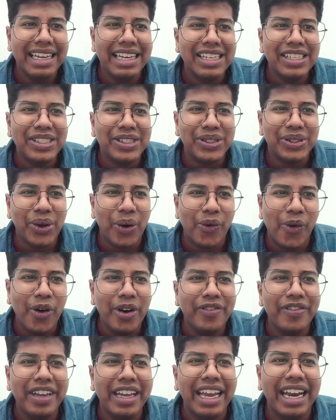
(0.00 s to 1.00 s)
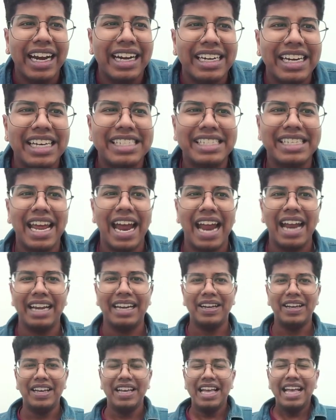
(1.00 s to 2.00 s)
So what we can understand?
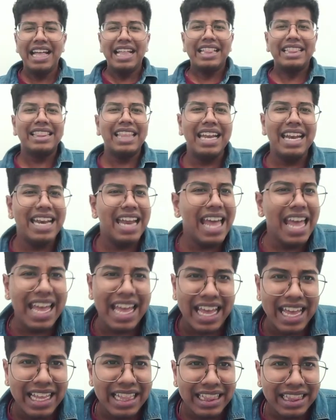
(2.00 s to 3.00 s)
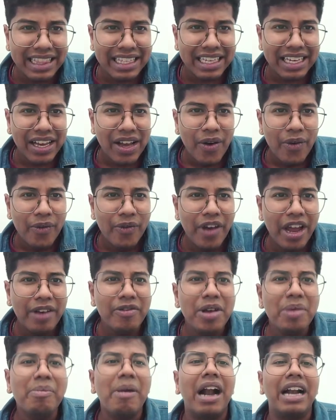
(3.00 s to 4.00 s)
The length, when
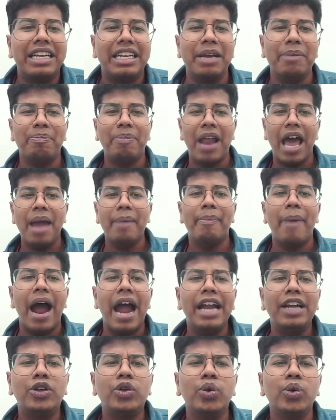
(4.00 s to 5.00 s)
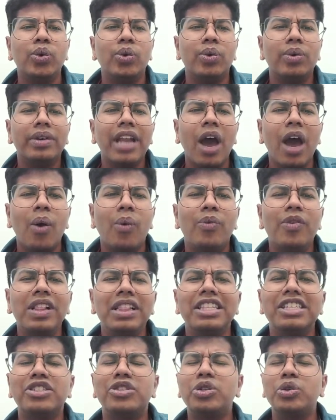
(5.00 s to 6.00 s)
we multiply by 2, now will
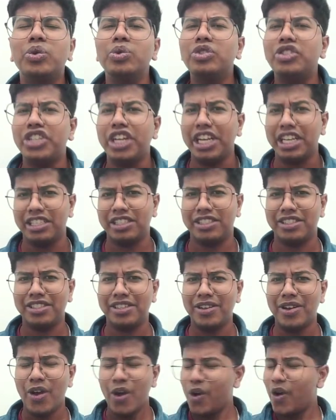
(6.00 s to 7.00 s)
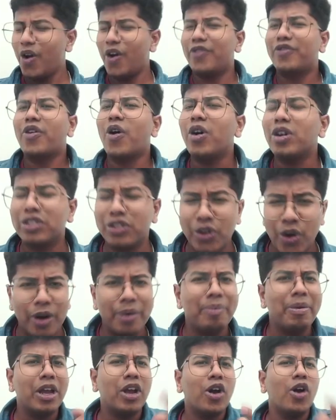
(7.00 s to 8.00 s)
this 2 change? Of course
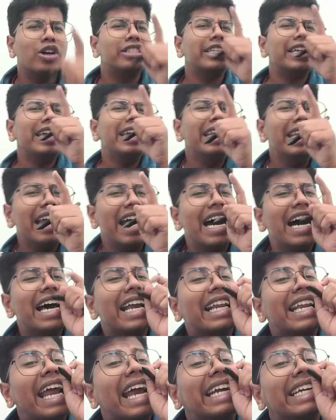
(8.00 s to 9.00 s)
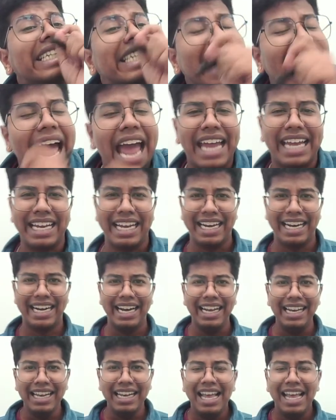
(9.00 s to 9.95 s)
not, because in a rectangle,